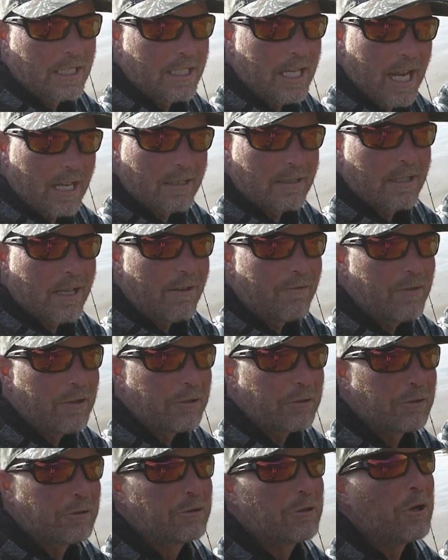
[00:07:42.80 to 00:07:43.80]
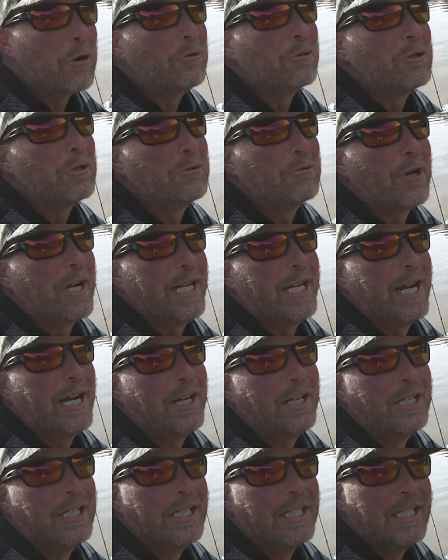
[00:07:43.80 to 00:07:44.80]
Yes, I feel so good right
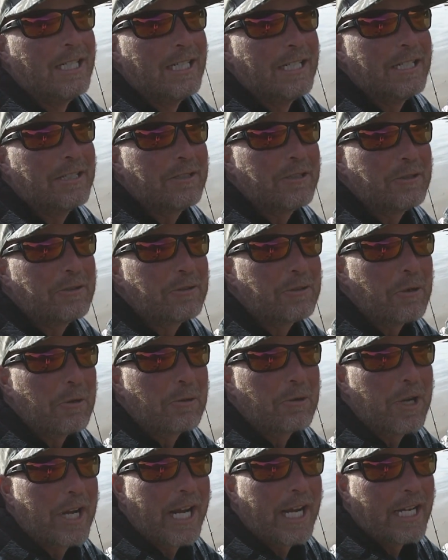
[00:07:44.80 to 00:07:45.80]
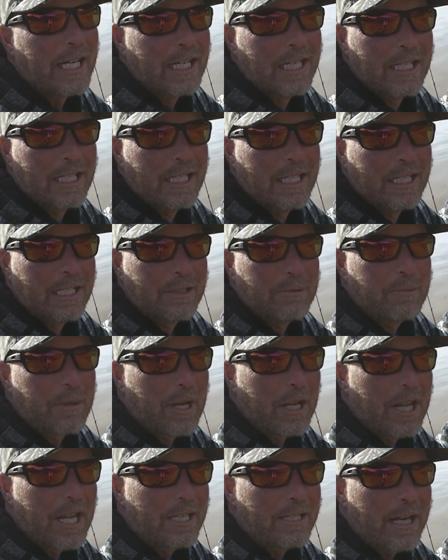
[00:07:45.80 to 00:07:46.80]
now. This is so great.
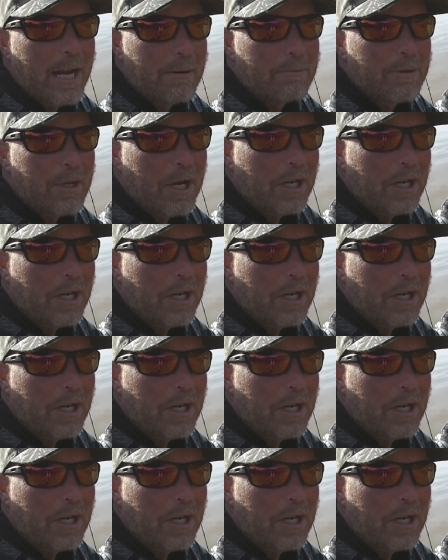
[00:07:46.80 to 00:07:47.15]
Spent all that time